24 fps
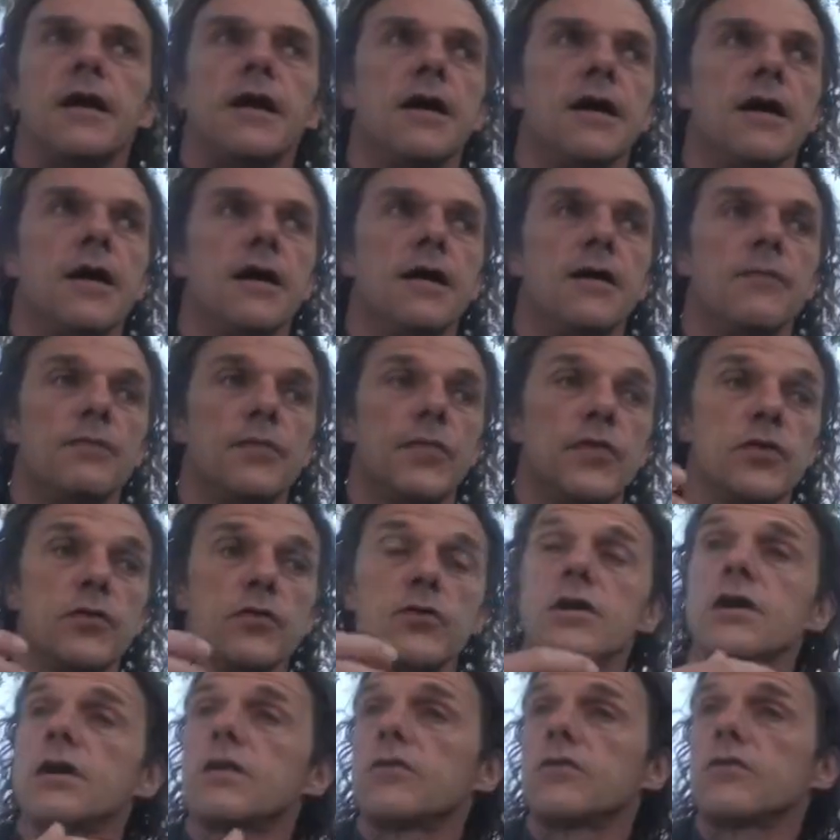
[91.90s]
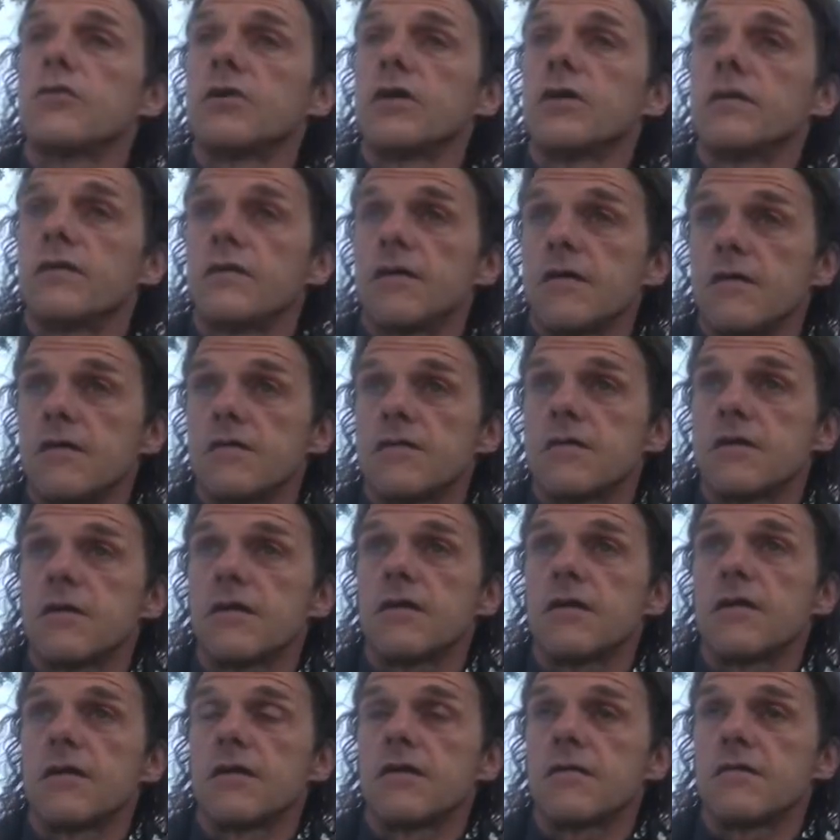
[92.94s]
You can do it this
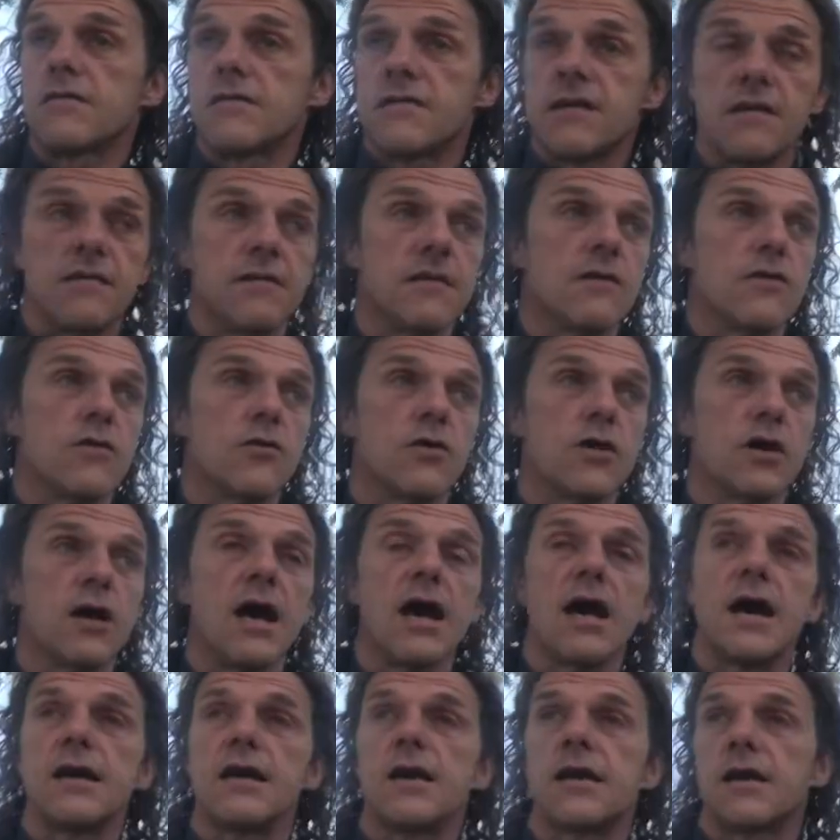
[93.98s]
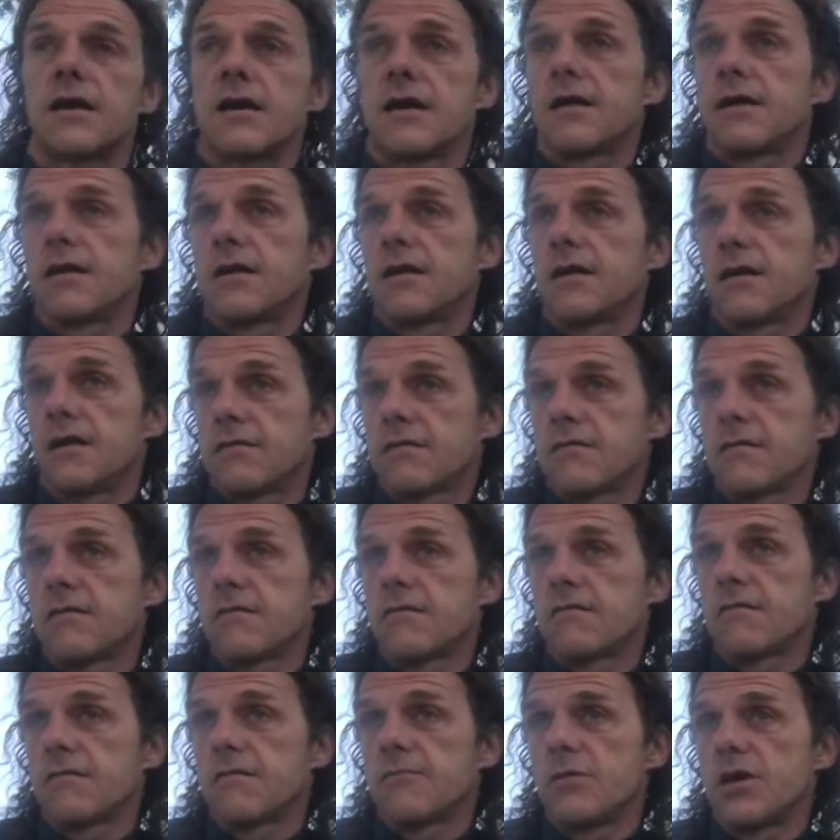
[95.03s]
sitting or lying, that's
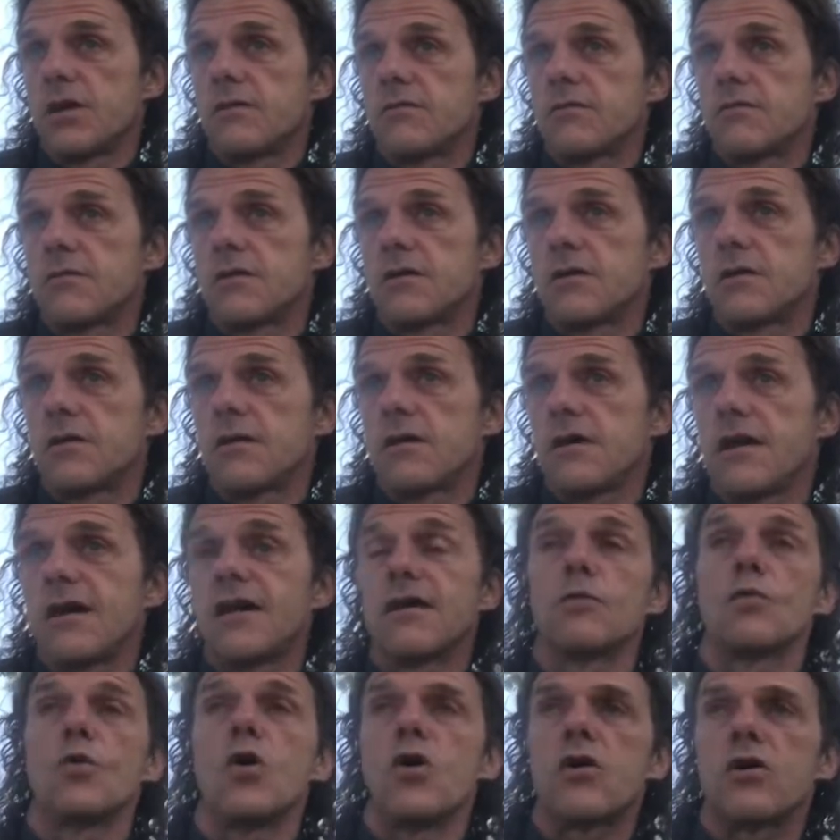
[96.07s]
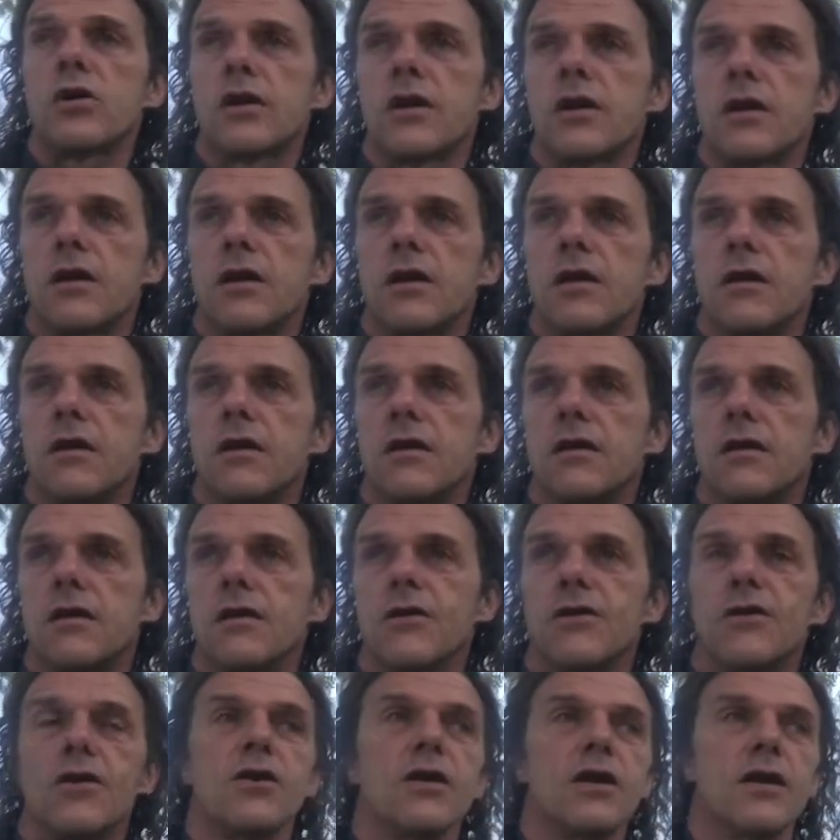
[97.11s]
another dimension. And walking,
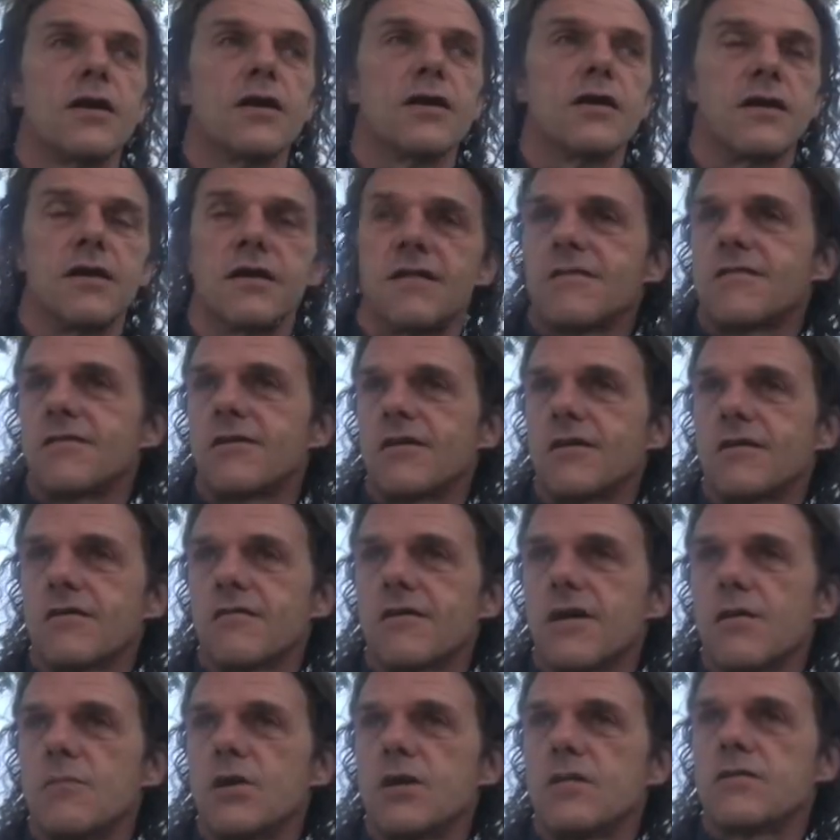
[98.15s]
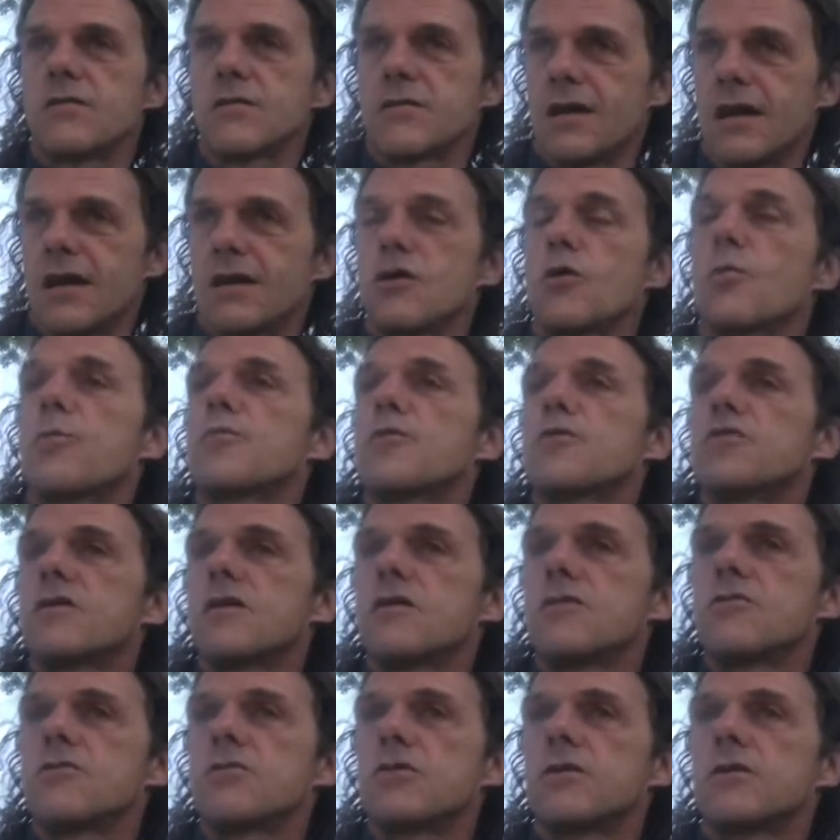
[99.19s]
you know, like it's another dimension, like your
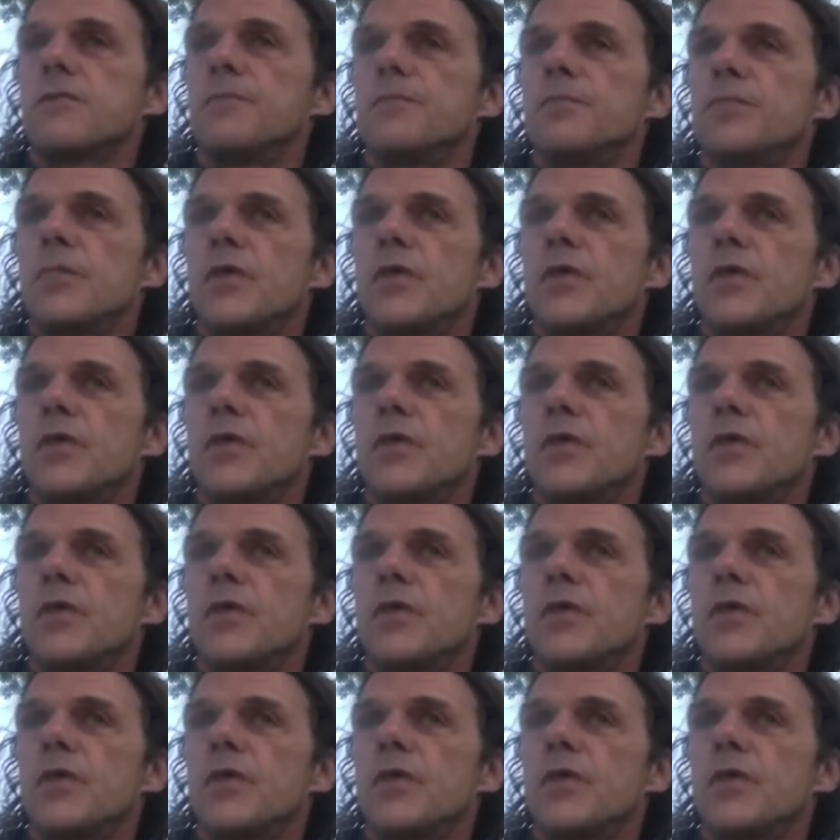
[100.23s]
position.